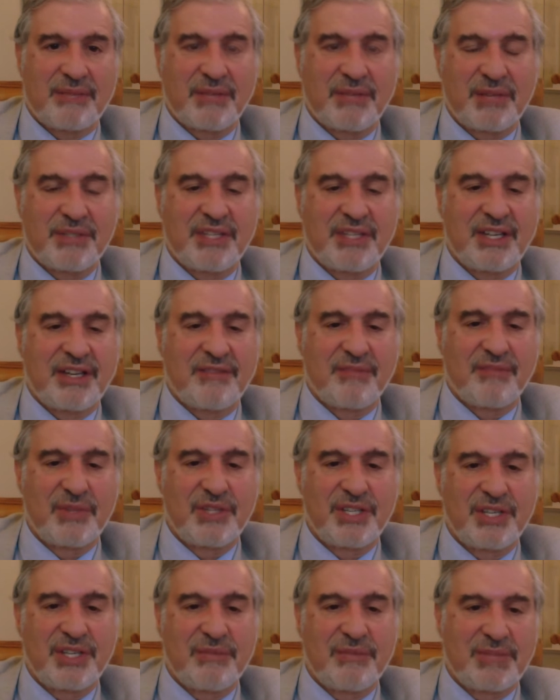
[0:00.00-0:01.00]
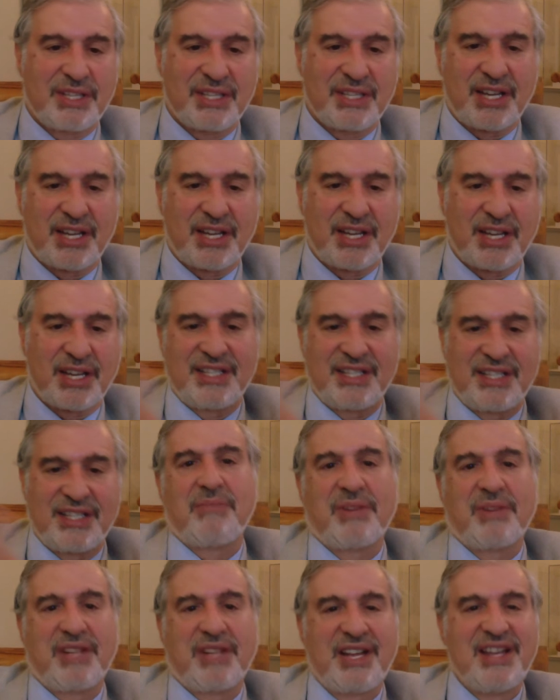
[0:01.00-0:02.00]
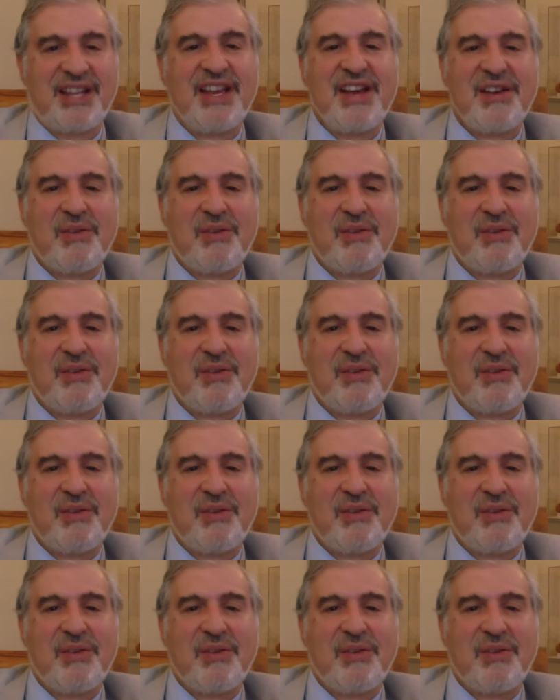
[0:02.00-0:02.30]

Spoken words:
we sometimes think of museums as kind of dead,